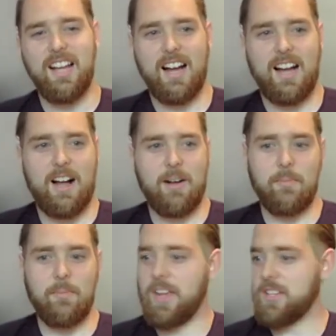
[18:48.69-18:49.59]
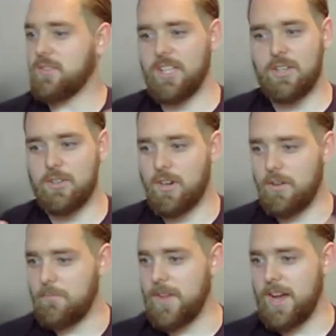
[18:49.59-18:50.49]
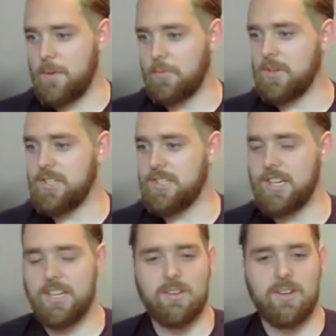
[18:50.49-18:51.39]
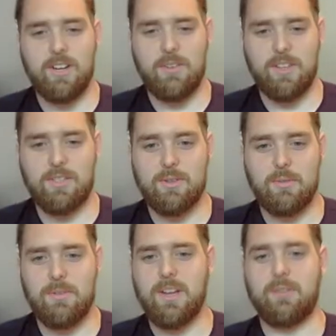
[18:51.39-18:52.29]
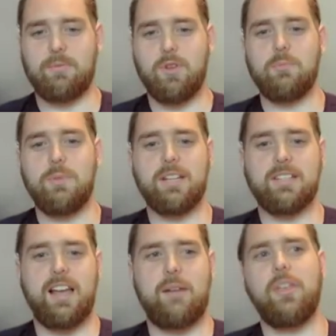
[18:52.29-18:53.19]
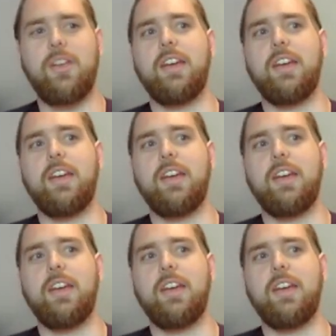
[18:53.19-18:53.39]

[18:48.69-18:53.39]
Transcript: that's really cool. I appreciate you going over this with me. We've got a few minutes left.